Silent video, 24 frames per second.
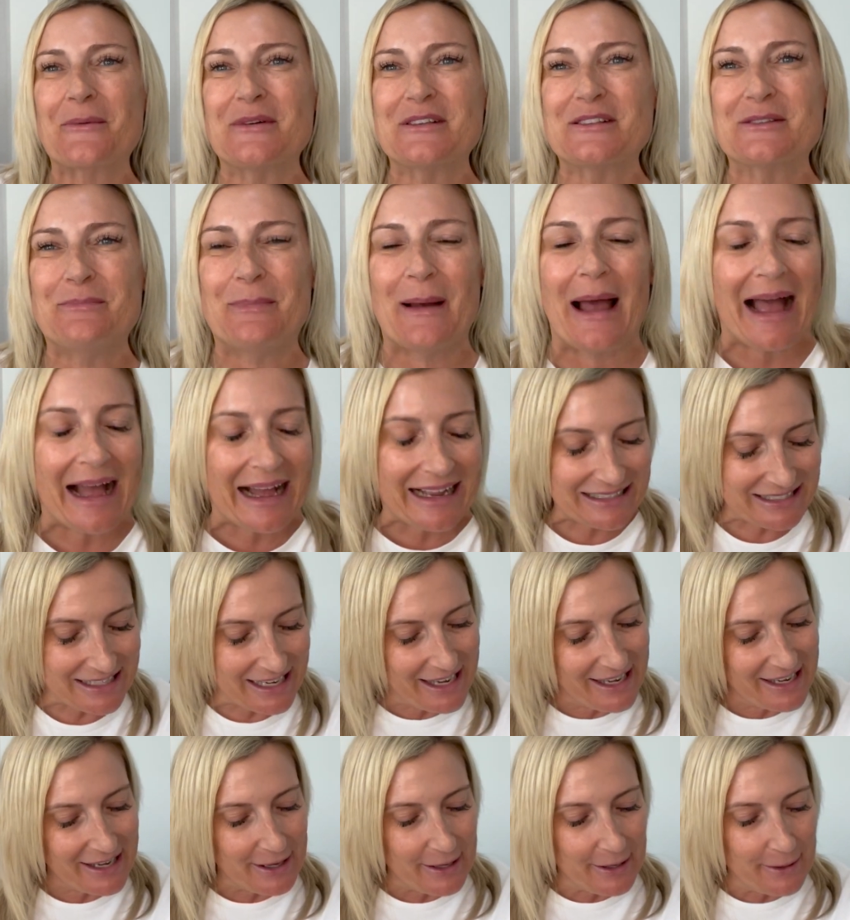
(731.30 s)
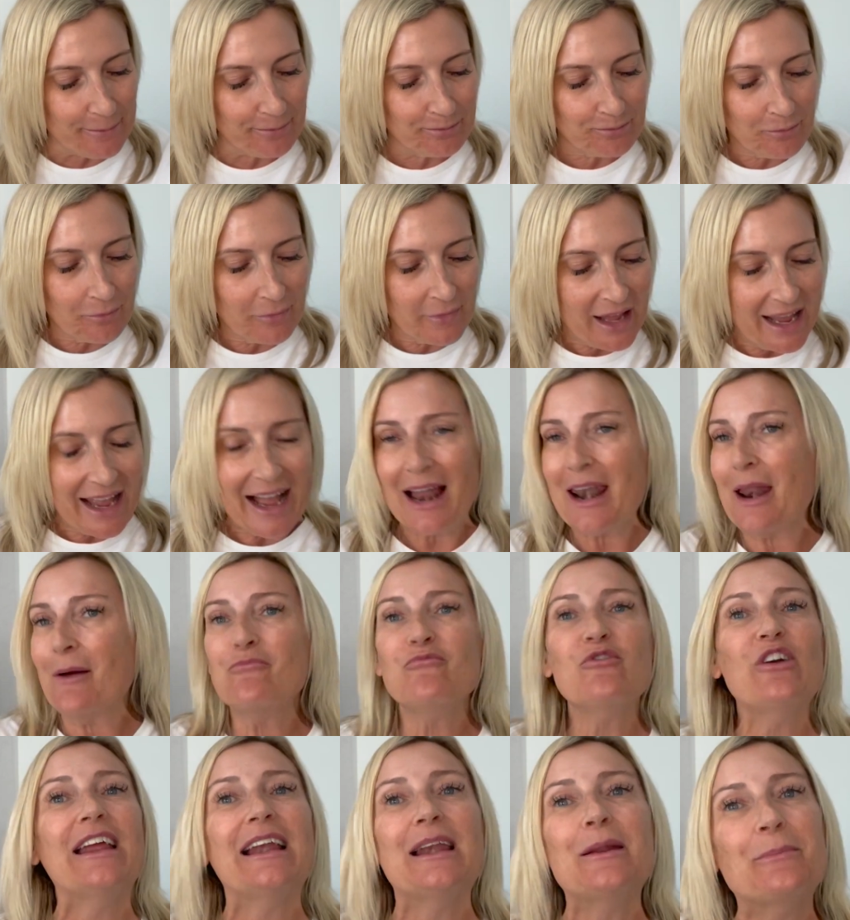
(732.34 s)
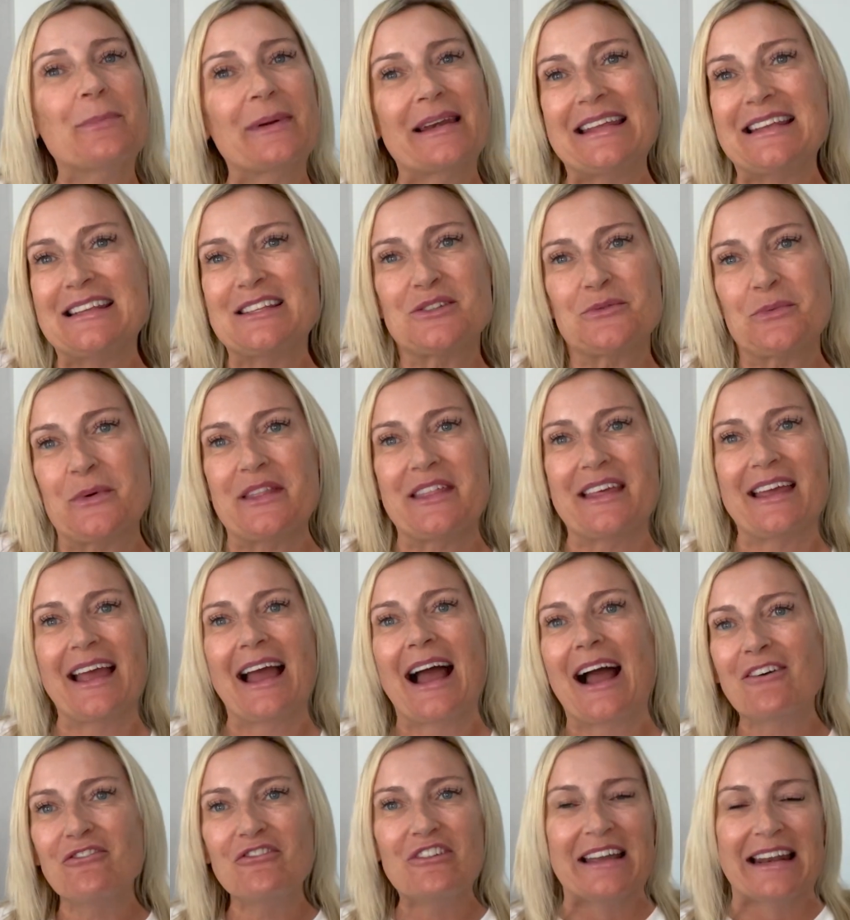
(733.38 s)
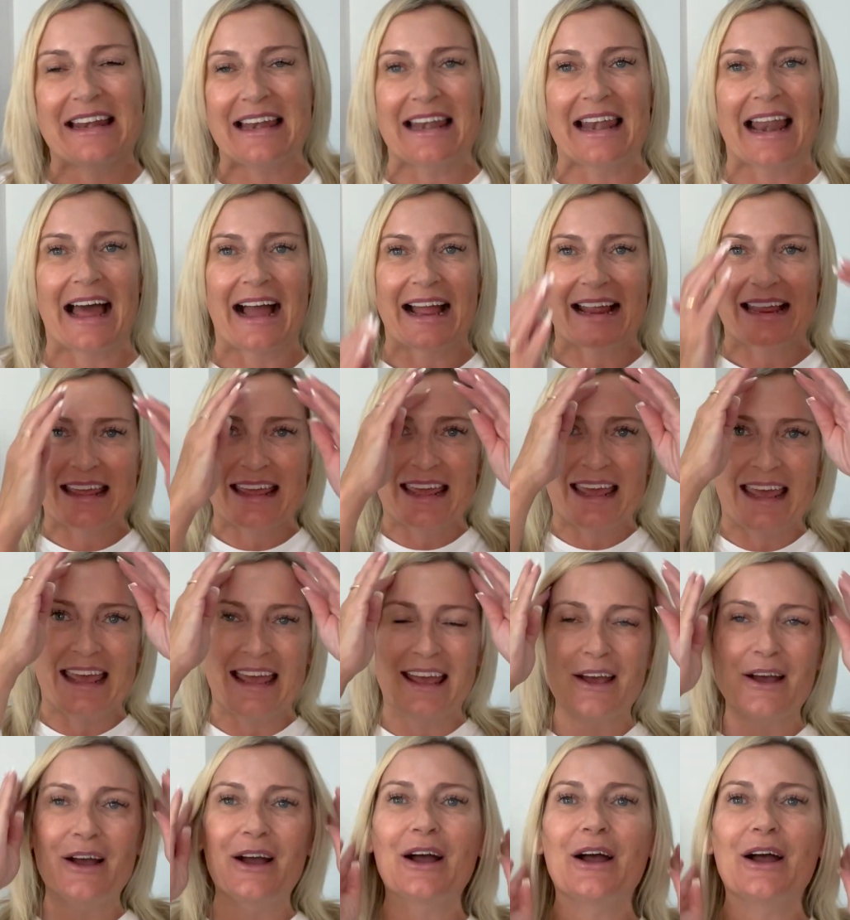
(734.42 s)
bad. And I'm really pleased with it. I really like it.